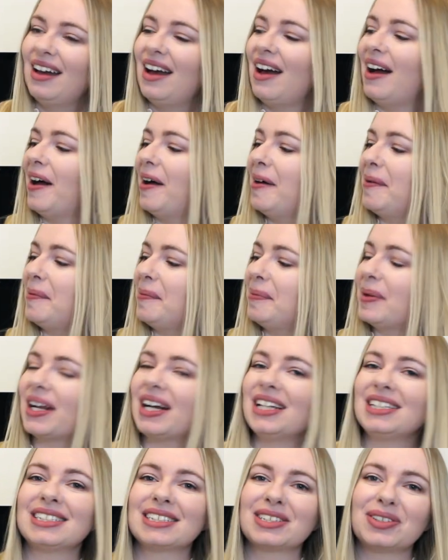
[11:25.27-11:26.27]
But
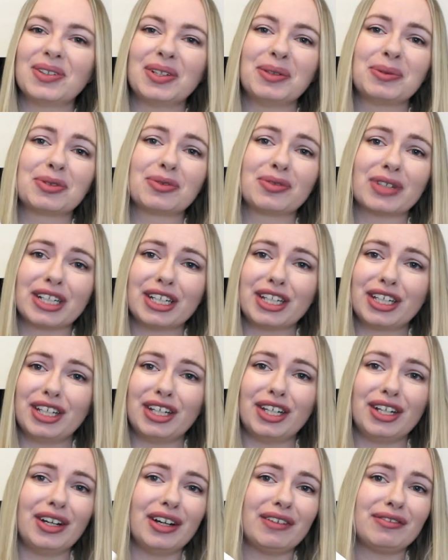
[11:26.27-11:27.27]
I just thought it was really
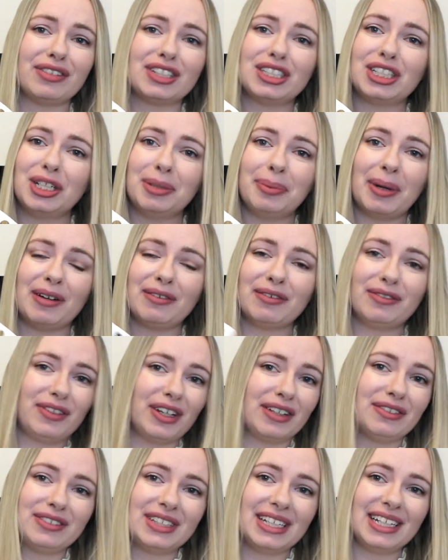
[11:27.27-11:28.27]
cute, and for
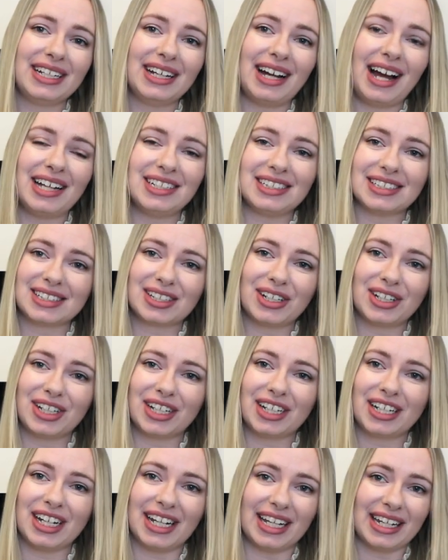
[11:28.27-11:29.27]
£2.50, I just
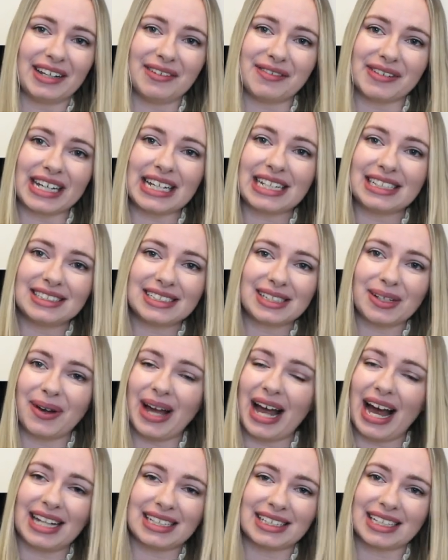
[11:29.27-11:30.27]
couldn't leave it, so I
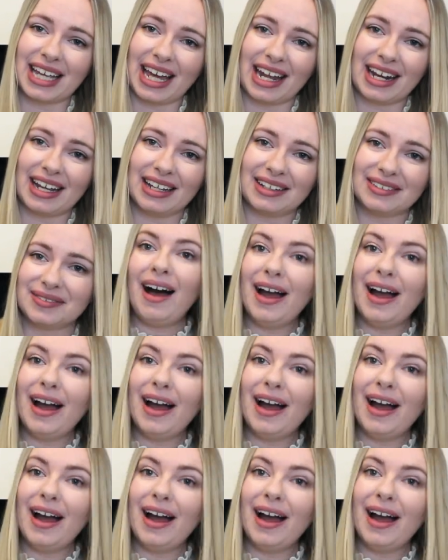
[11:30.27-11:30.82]
had to get it.